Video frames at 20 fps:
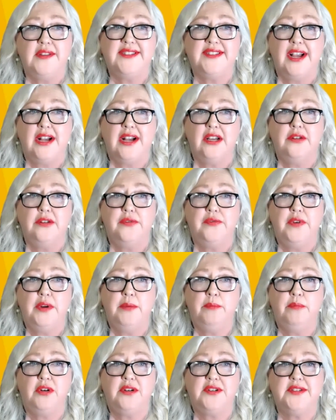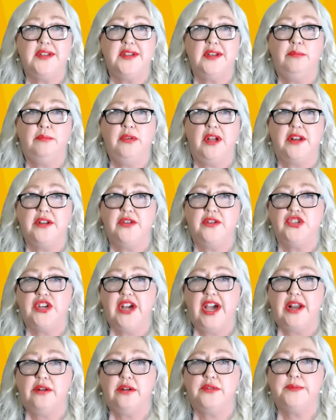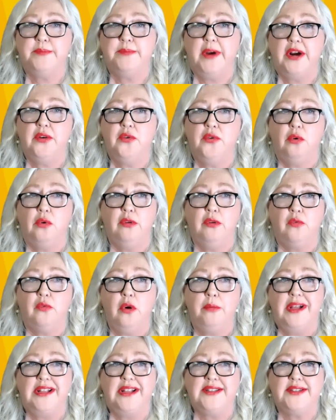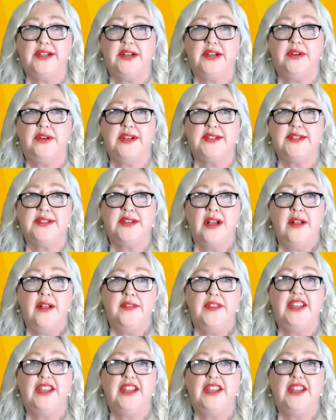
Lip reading: the second of three books in a Blood and Shadows paranormal romance series.